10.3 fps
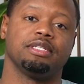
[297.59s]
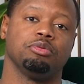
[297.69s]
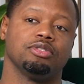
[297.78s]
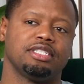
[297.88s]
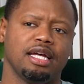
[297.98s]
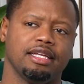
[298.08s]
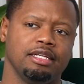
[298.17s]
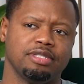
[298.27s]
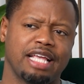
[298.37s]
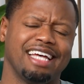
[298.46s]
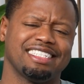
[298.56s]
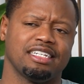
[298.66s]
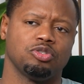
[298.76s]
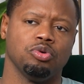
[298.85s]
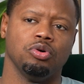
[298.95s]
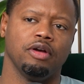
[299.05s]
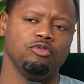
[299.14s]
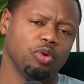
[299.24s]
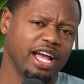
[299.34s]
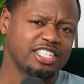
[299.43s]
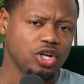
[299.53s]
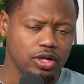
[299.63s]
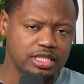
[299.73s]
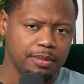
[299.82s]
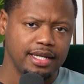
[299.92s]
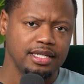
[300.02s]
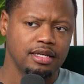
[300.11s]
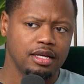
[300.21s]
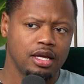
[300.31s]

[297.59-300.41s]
And he was asking us, well, if you raise all this money,